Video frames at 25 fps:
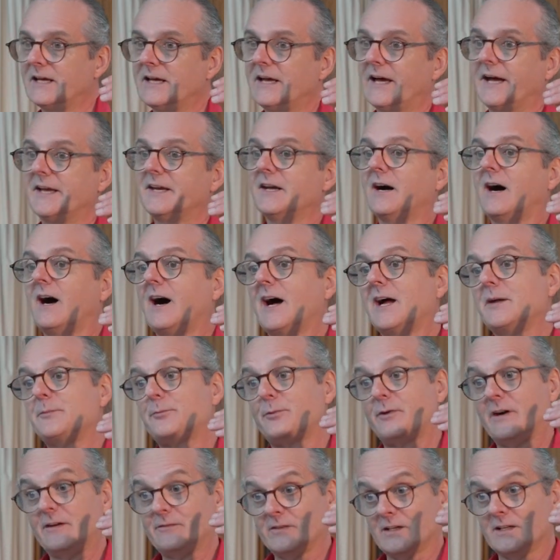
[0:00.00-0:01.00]
and high
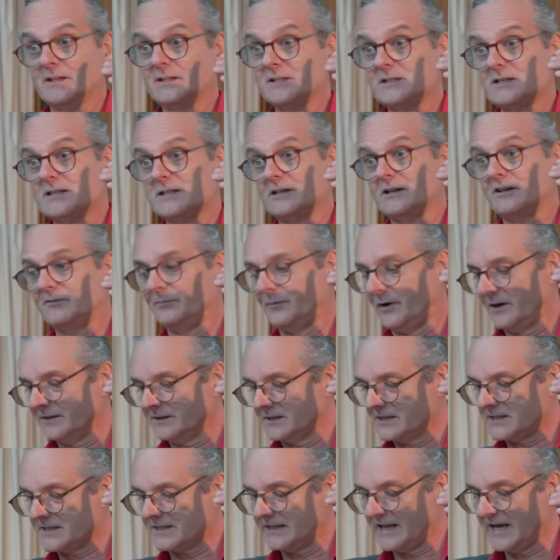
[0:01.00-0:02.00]
prevalence of
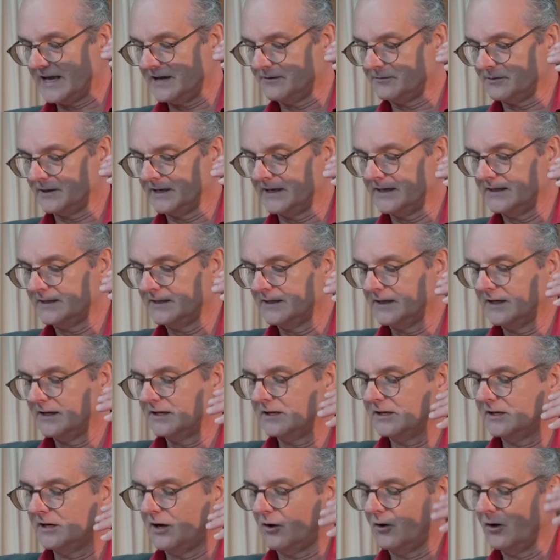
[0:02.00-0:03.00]
modern slavery
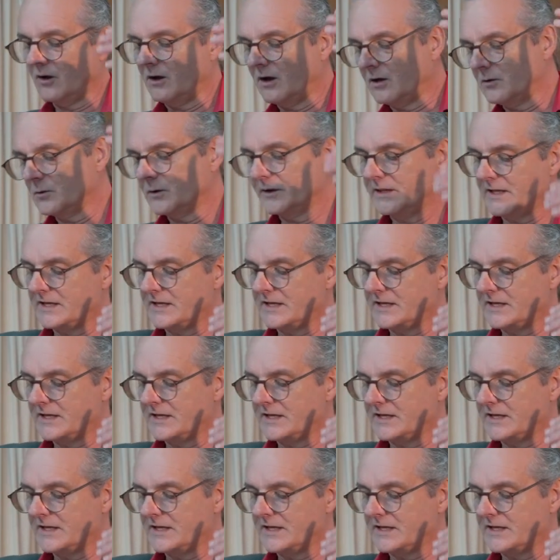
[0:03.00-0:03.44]
go along with